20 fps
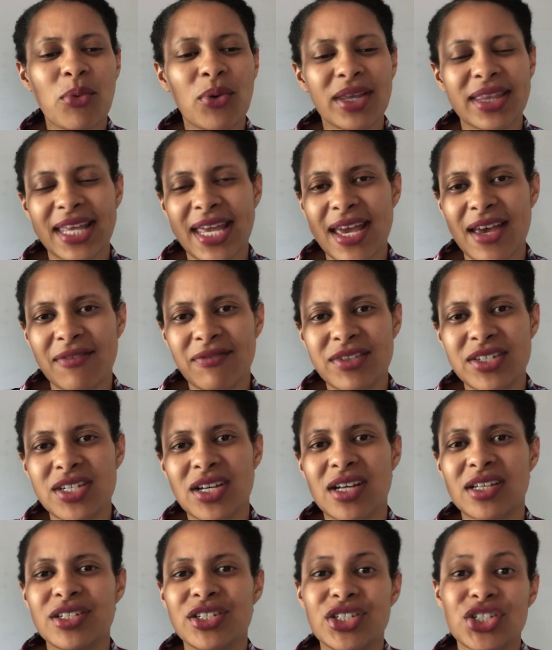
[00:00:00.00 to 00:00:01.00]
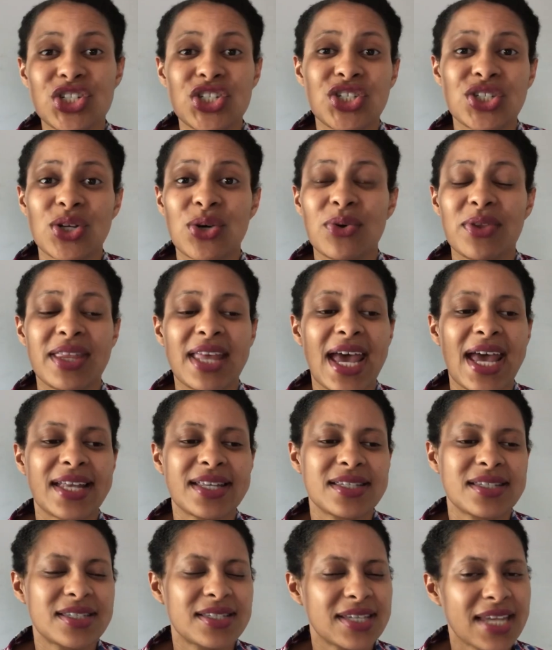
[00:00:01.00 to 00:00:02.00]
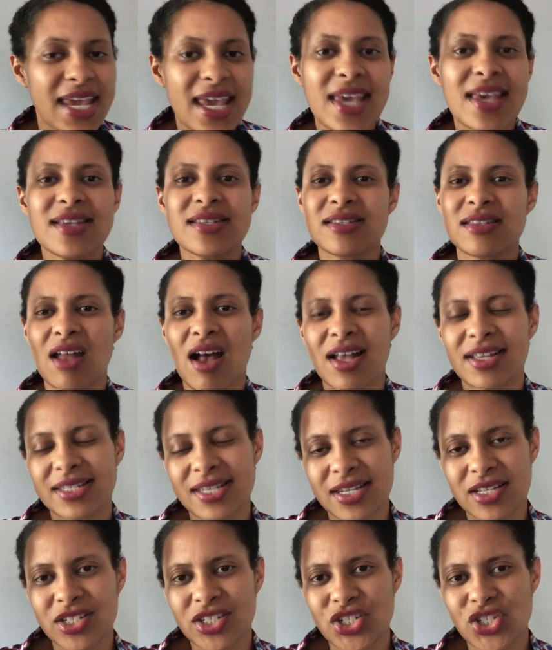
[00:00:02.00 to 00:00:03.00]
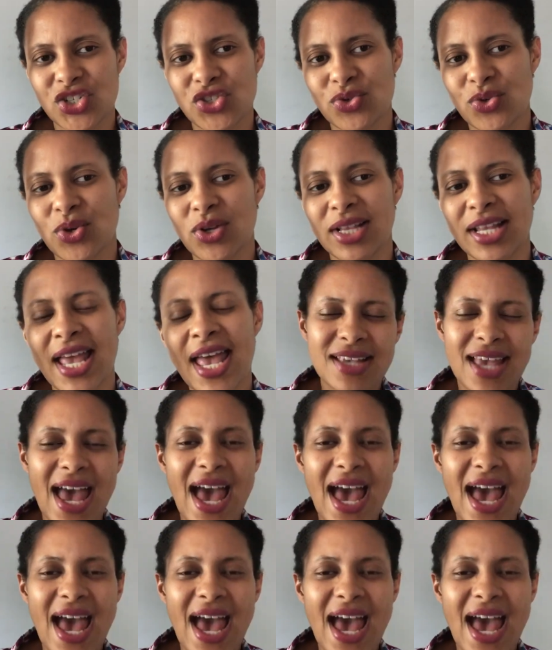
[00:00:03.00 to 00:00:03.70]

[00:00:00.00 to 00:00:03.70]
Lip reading: what they have done to show that he is not in control.